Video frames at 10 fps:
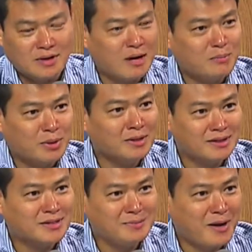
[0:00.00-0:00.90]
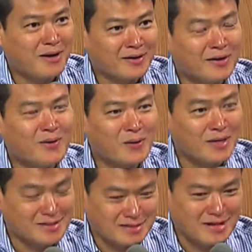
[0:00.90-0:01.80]
accountability partner or
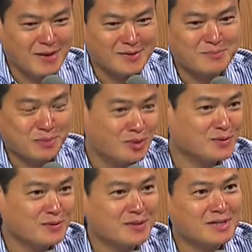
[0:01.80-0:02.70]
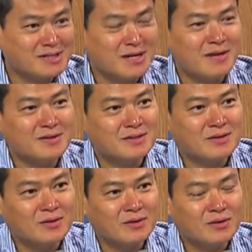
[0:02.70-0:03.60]
personal consultant
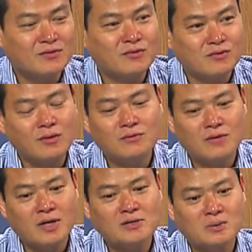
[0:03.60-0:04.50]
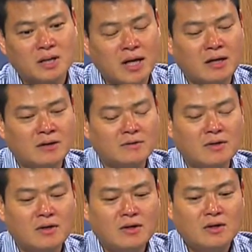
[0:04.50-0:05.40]
or friends.
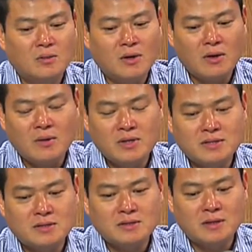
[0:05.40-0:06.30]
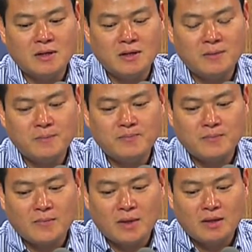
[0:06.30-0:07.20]
We always
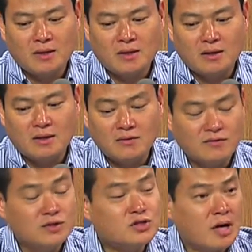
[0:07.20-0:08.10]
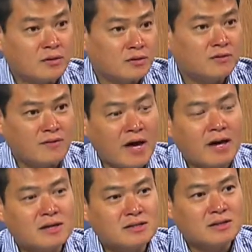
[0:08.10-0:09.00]
give each other
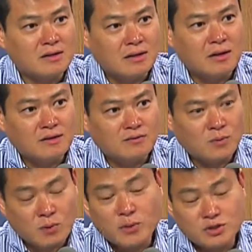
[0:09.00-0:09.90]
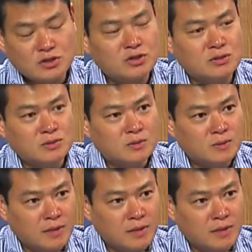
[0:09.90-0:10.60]
advice of what we should do